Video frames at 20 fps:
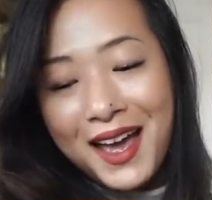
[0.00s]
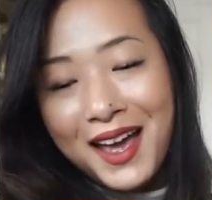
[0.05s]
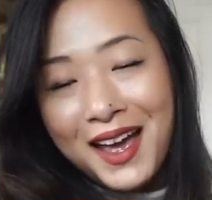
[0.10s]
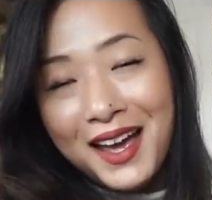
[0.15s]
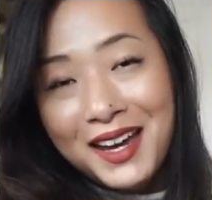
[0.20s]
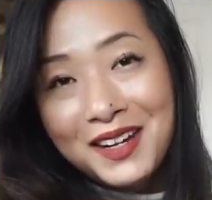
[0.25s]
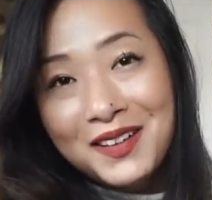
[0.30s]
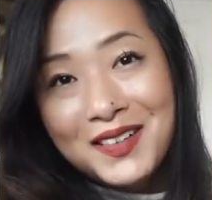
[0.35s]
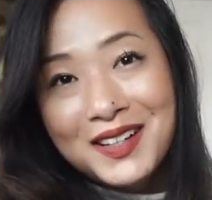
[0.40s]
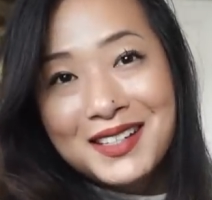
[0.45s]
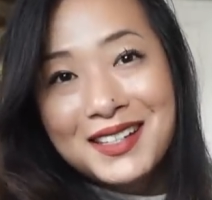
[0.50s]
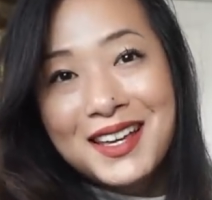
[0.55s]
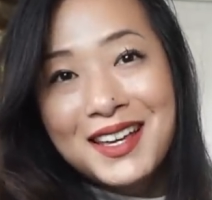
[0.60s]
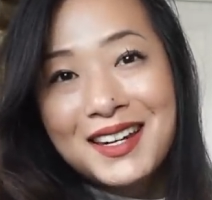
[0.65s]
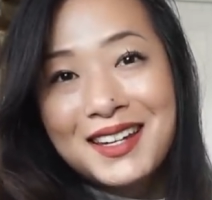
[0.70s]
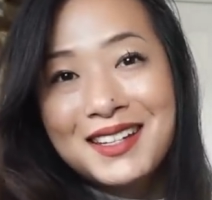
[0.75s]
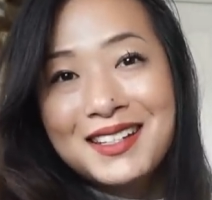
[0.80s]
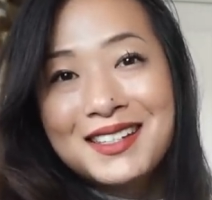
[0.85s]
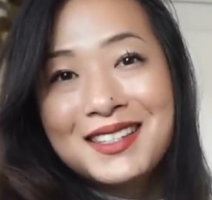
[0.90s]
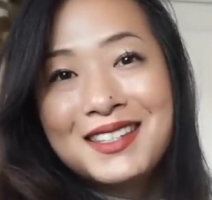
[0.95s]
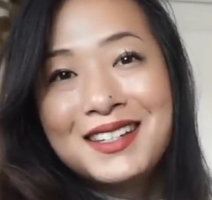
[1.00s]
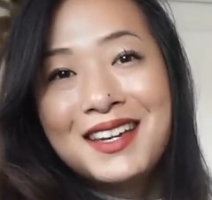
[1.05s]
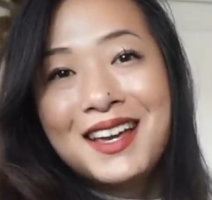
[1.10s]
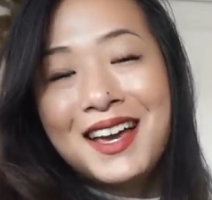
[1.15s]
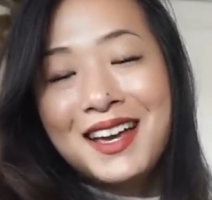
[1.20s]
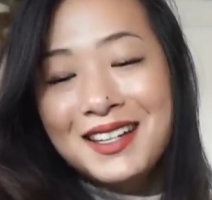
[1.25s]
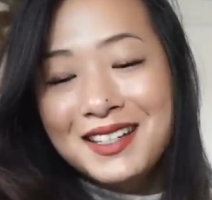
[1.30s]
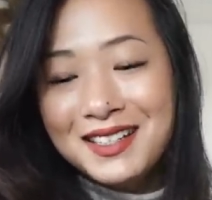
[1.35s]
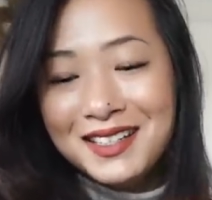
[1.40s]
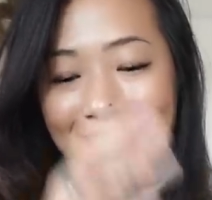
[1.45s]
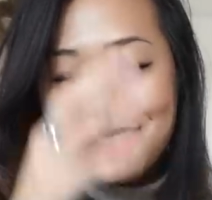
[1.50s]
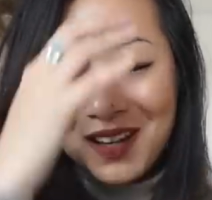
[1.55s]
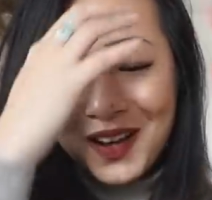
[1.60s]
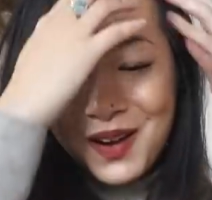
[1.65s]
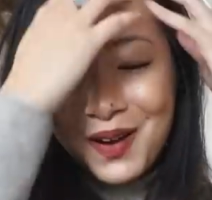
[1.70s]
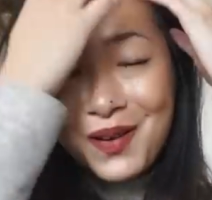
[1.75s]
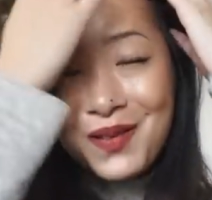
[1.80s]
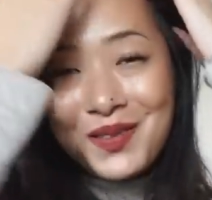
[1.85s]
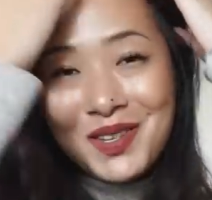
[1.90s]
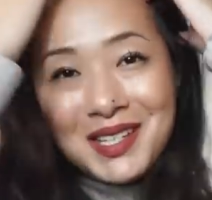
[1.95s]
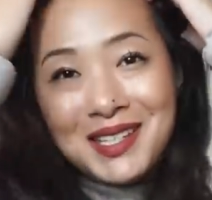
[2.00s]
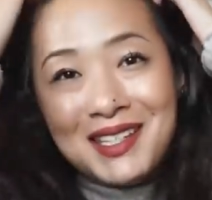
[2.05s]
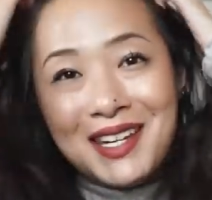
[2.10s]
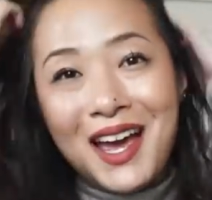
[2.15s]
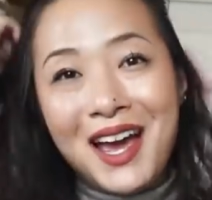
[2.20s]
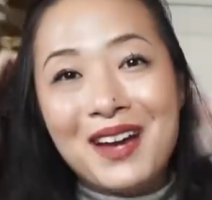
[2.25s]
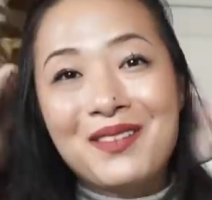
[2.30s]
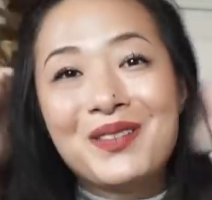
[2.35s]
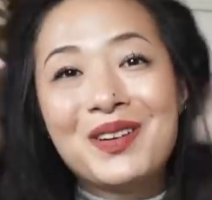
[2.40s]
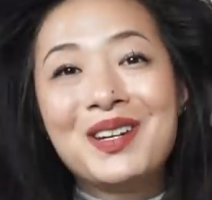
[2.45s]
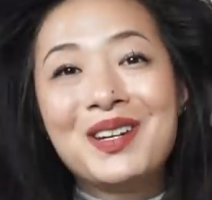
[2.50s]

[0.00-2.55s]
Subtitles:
Anyways, that is the end of this tag